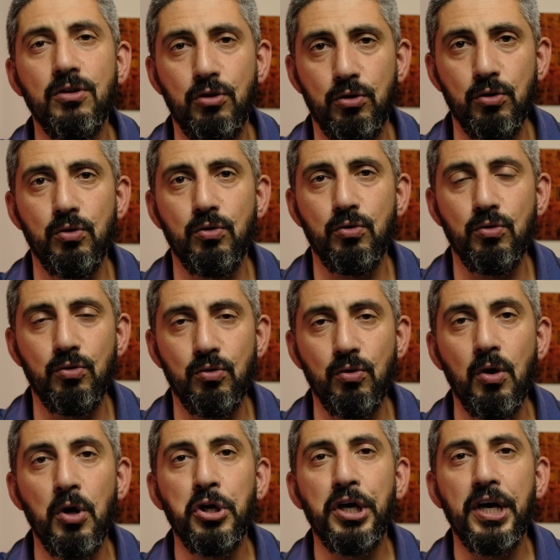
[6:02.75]

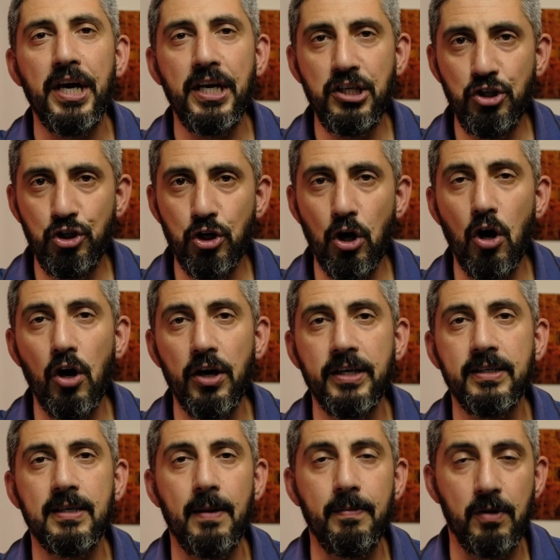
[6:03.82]
to enjoy
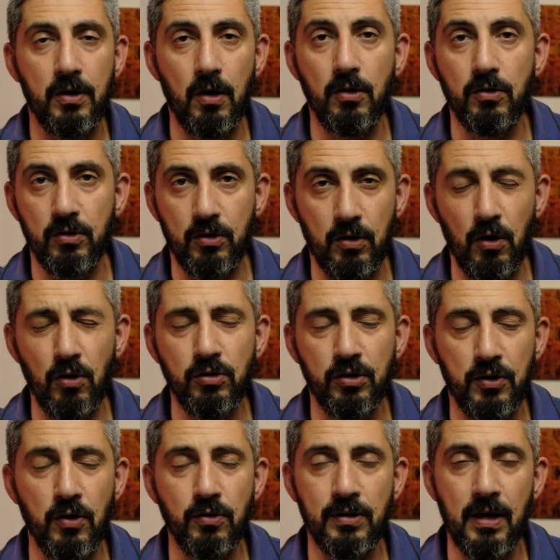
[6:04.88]
some
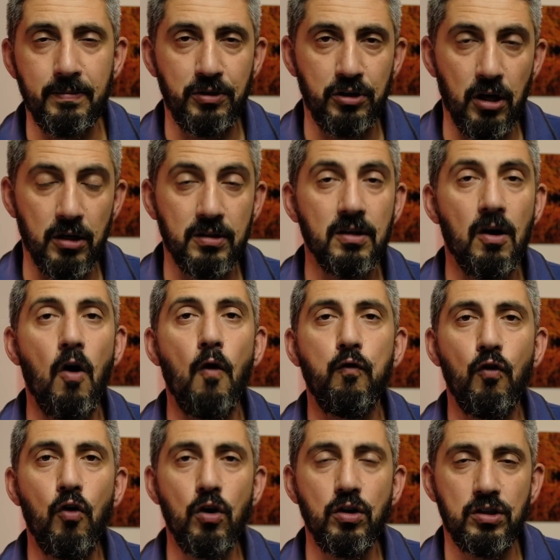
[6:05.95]
close-up shots.
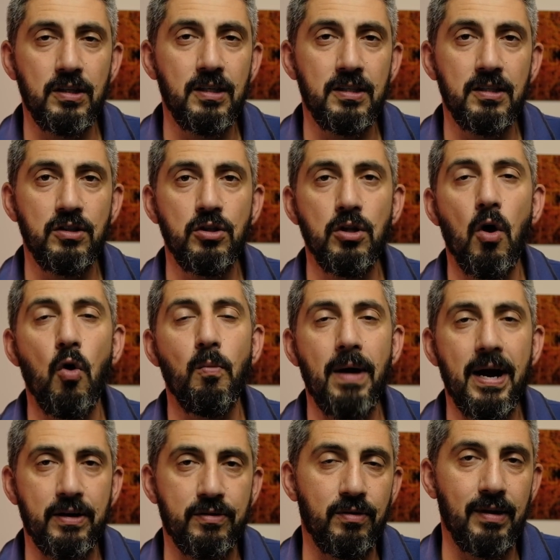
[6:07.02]
Of course, this is no
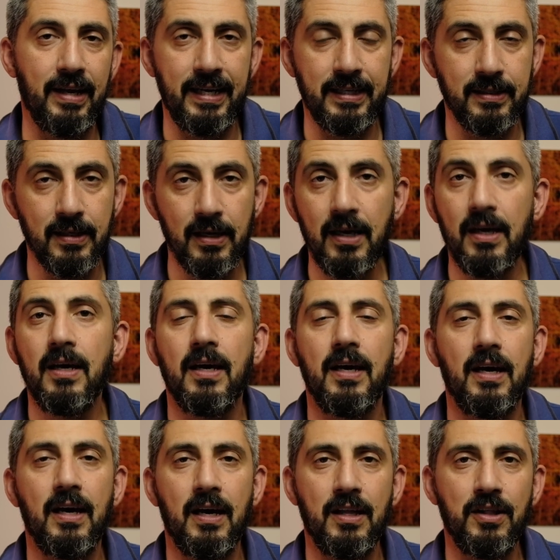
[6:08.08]
macro lens.
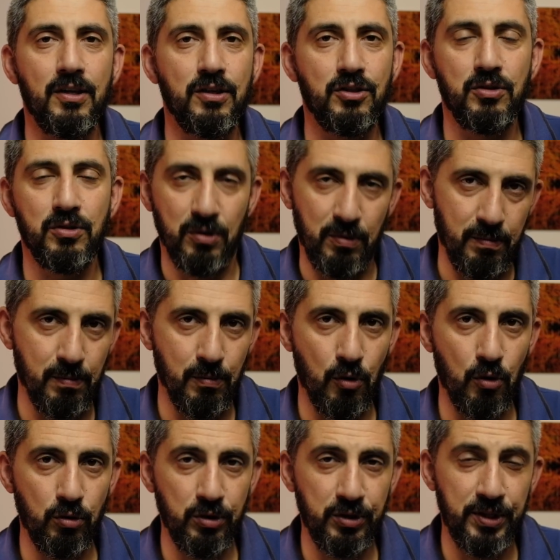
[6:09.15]
There's
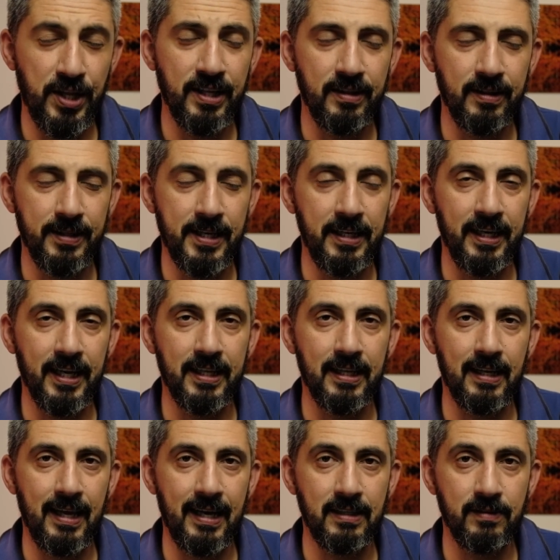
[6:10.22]
more
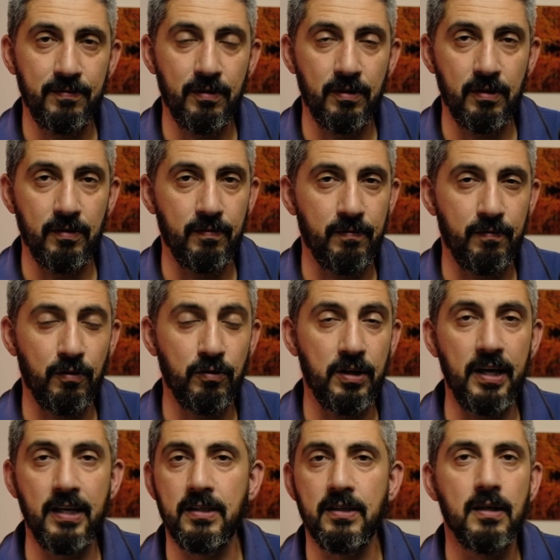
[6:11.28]
dedicated lens for
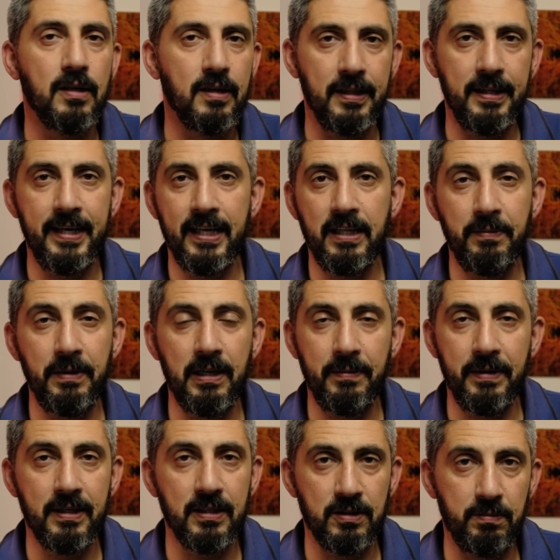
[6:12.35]
this, the 80
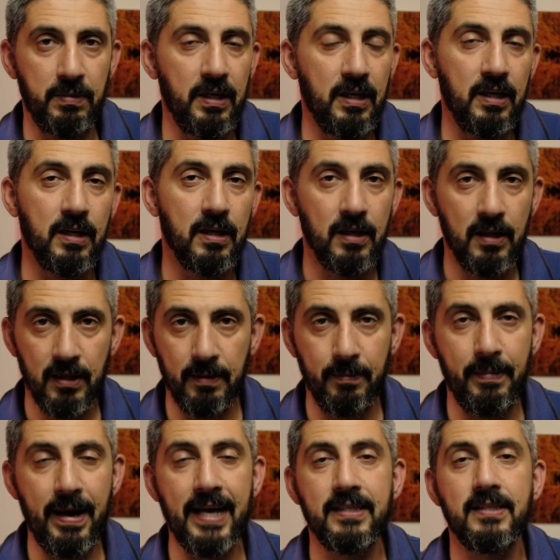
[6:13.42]
millimeters being the
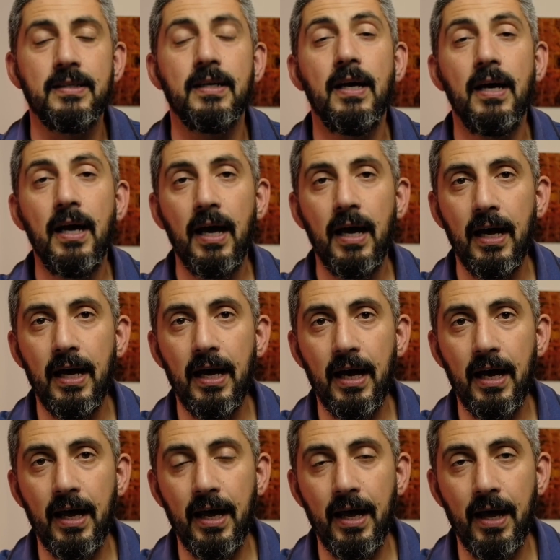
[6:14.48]
best.
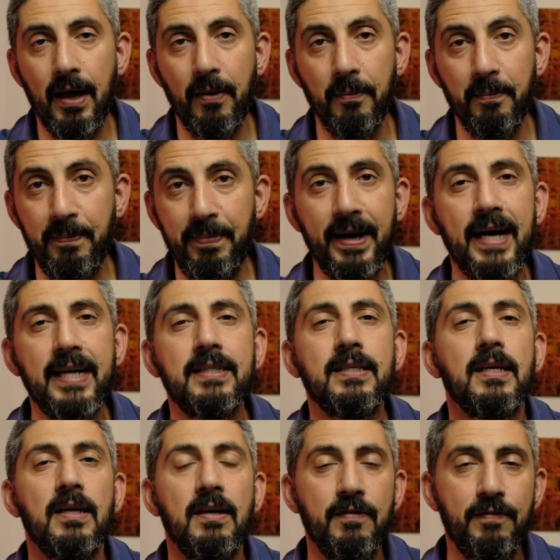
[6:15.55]
But
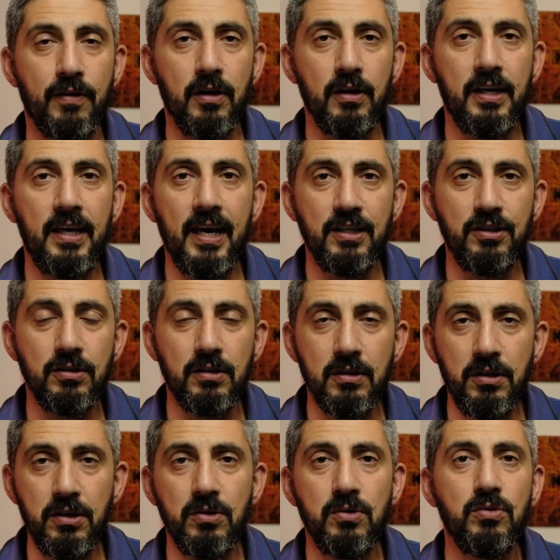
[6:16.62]
for occasional
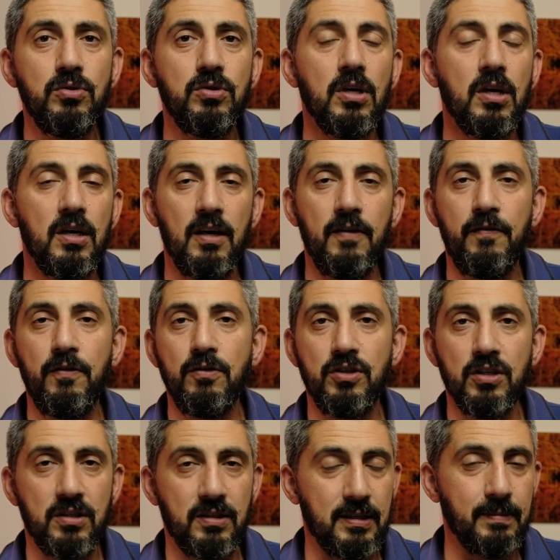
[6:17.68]
use, if you
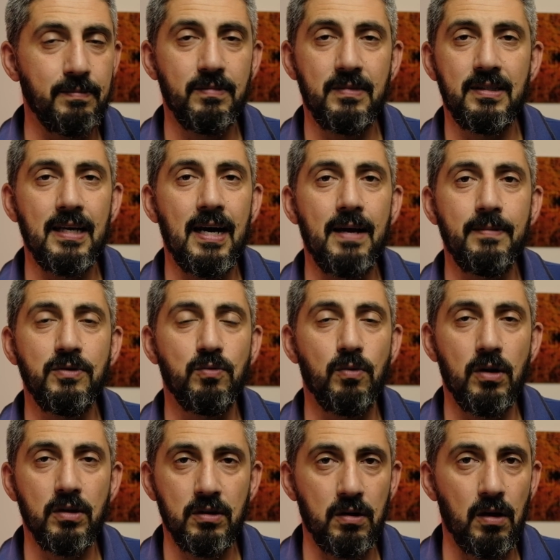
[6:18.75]
just sometimes
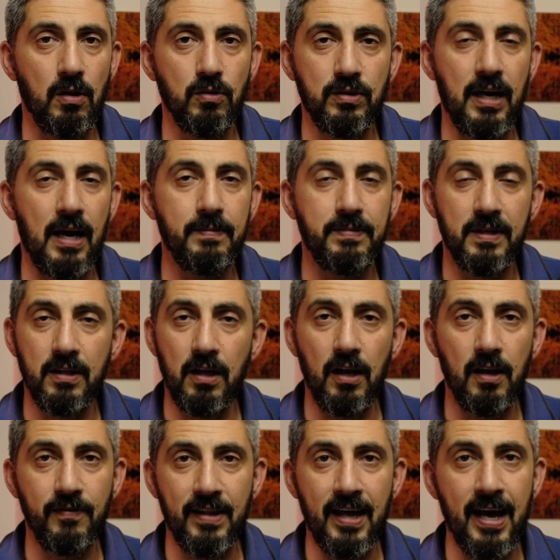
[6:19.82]
want close-ups and
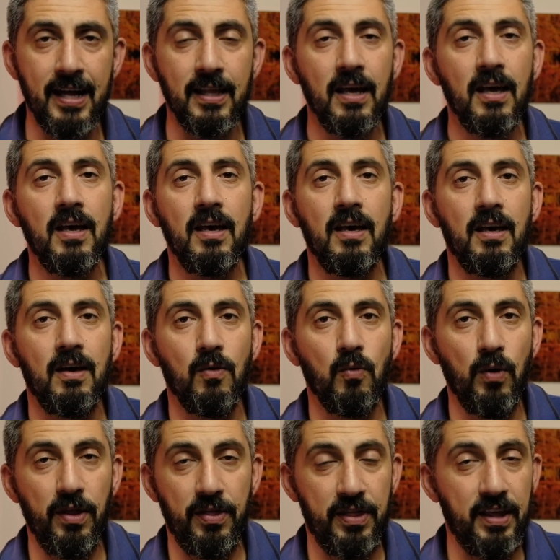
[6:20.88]
all of that,
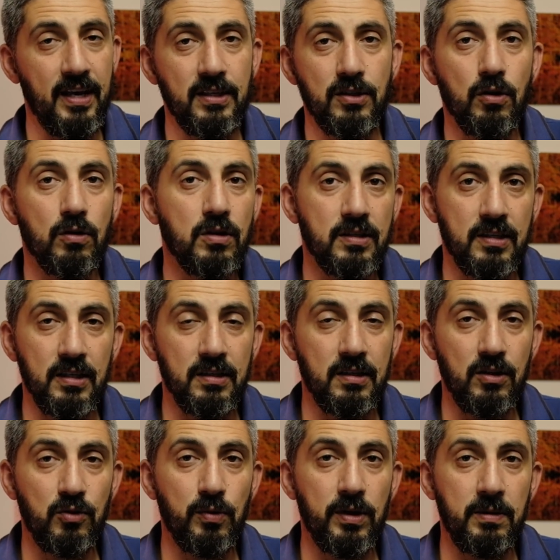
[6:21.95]
with this or the
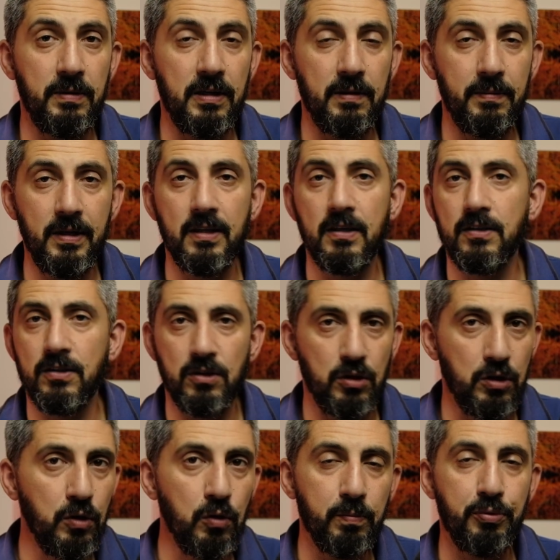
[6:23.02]
16 to 80 millimeters,
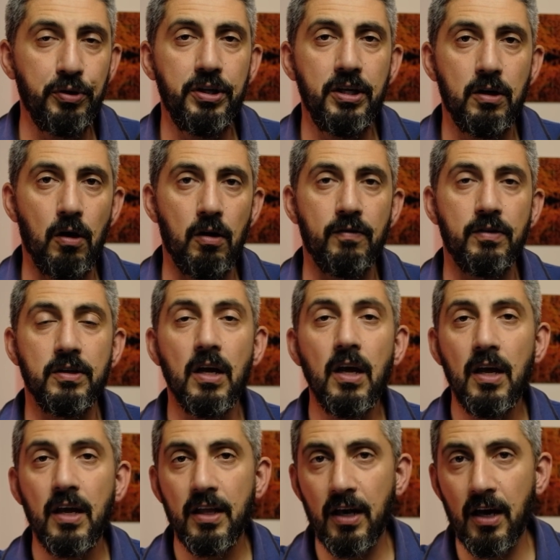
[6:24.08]
you're pretty covered.
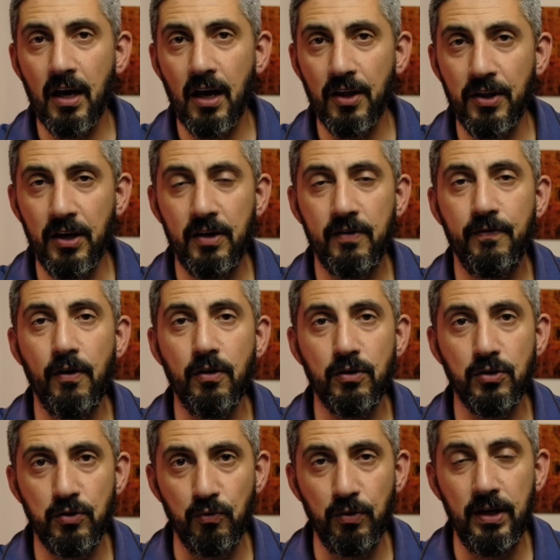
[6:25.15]
They
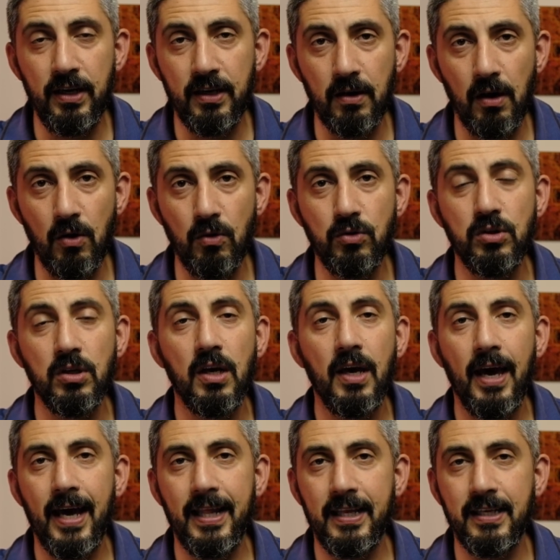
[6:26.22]
focus really close,
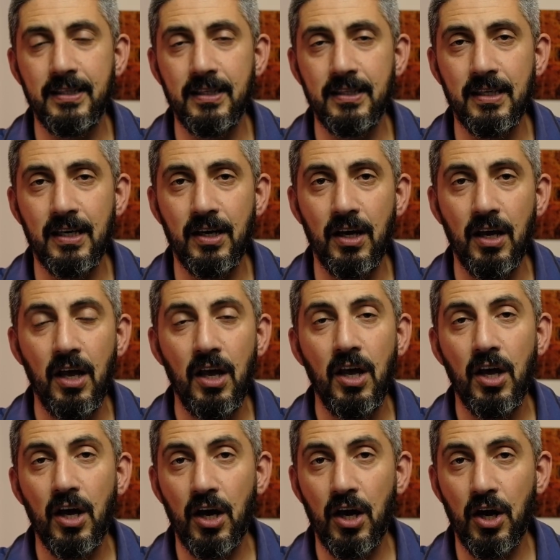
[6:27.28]
and this is a
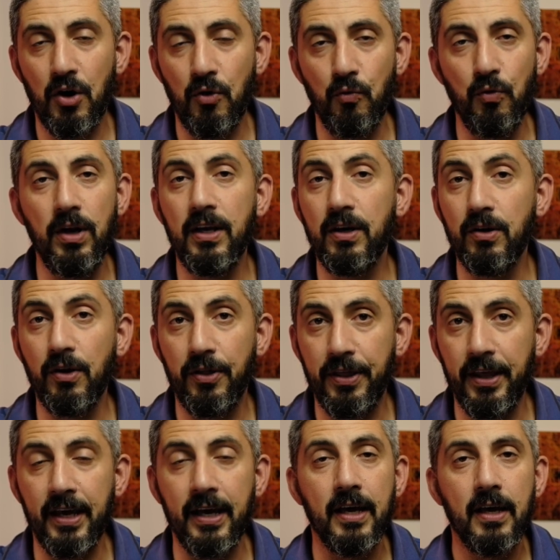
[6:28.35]
really good
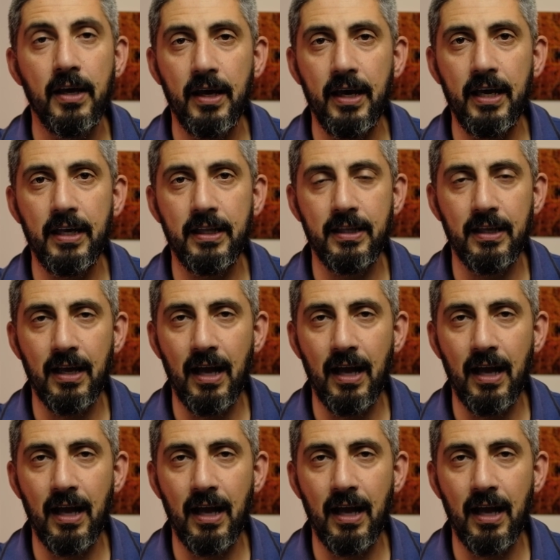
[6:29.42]
thing. It